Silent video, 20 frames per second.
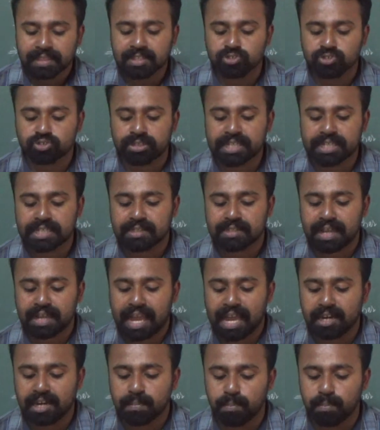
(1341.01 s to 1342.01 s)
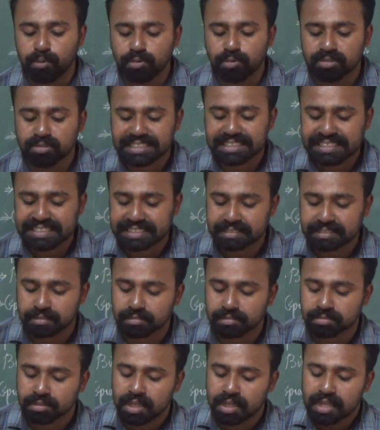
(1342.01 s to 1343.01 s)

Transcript: the shriek and blow sizzle